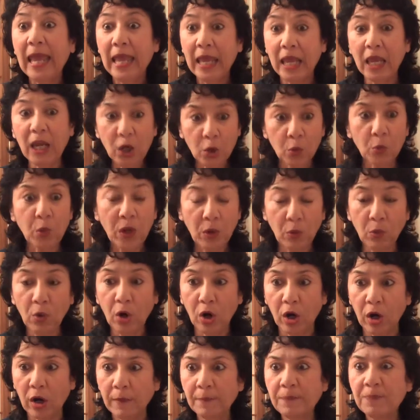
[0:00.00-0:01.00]
Here we
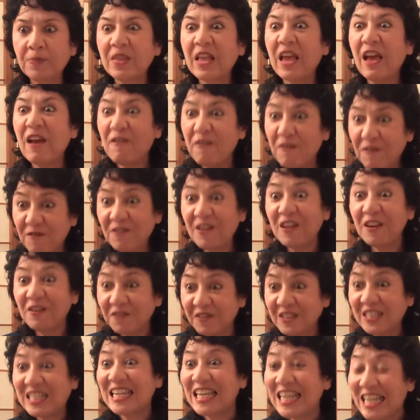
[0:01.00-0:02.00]
were,
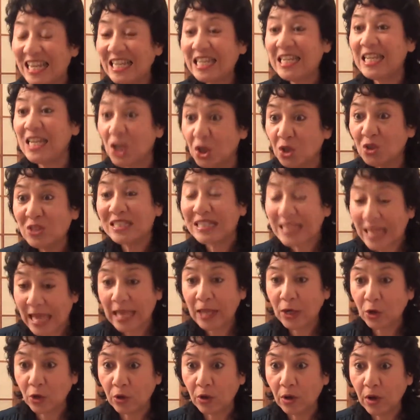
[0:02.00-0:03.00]
15 years
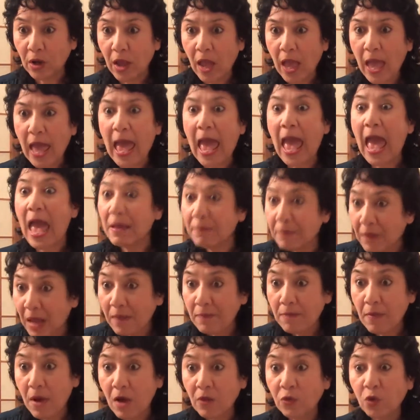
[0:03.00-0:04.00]
later, and
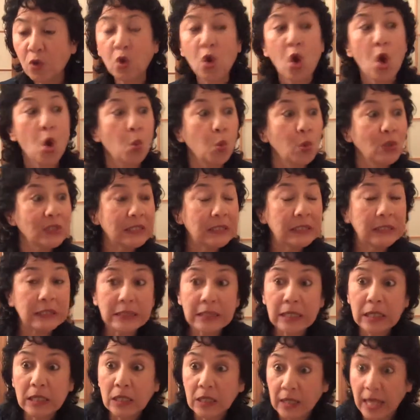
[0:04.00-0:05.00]
my mother was
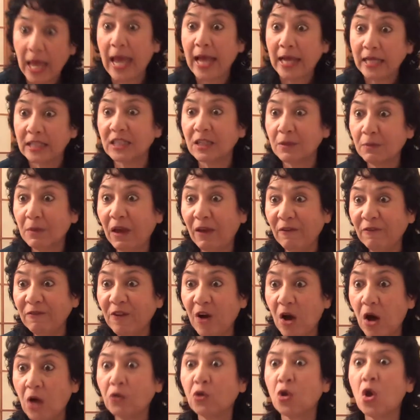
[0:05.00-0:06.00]
still asking my
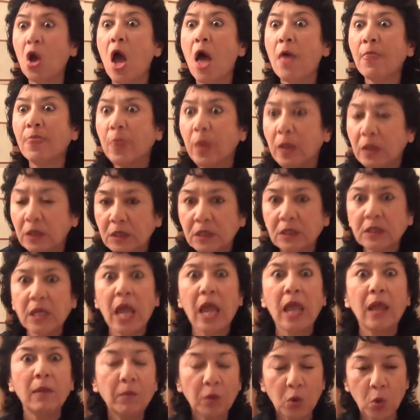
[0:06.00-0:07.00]
father the
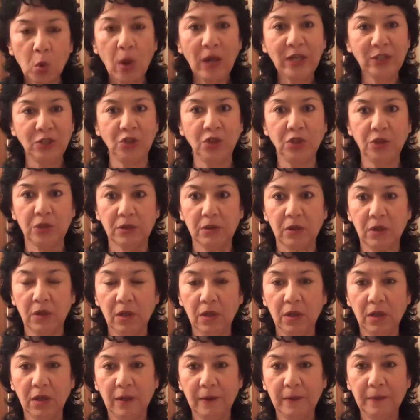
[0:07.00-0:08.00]
same question.
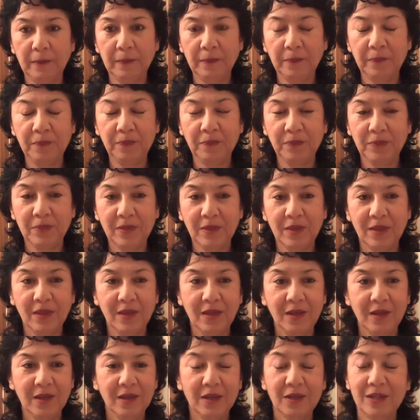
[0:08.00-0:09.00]

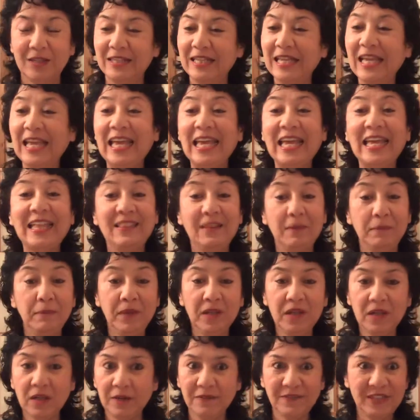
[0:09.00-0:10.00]
Well, in the
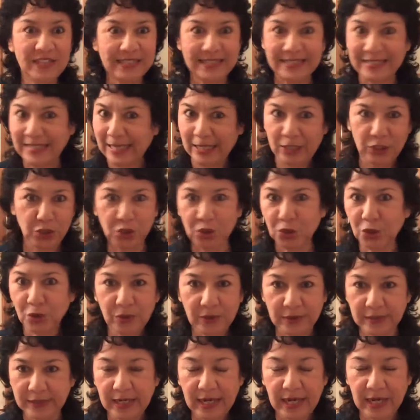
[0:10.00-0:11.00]
middle of this
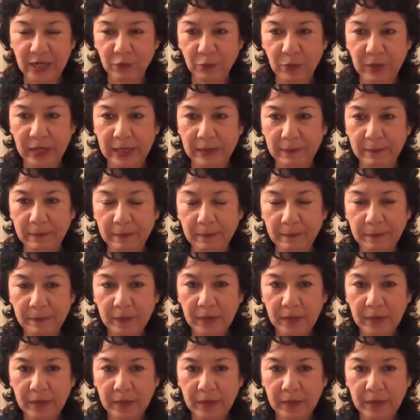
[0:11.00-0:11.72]
internal tirade,